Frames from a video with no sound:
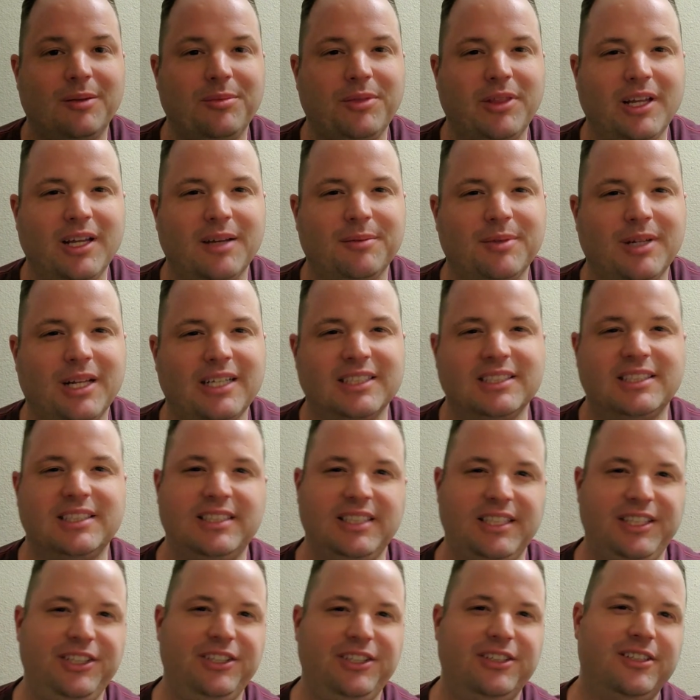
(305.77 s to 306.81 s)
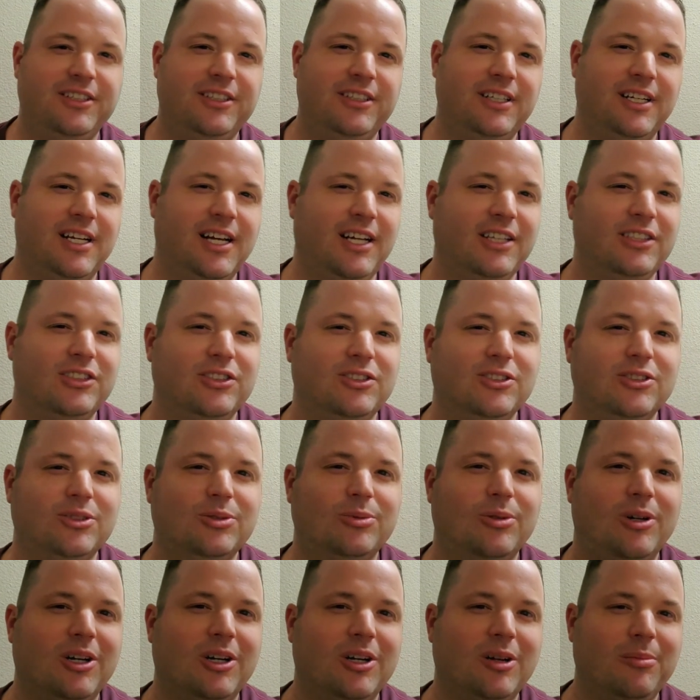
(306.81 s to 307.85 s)
I think I'm like a senior in high school,
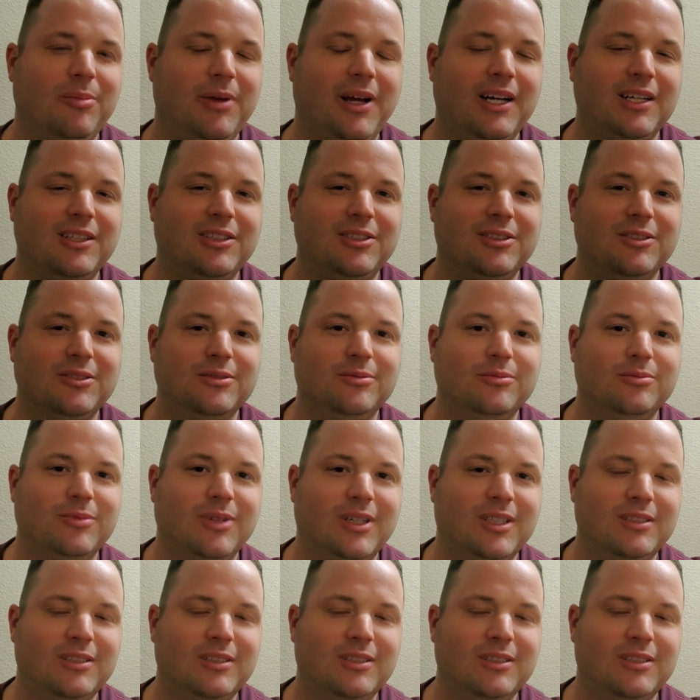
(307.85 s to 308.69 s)
walking back to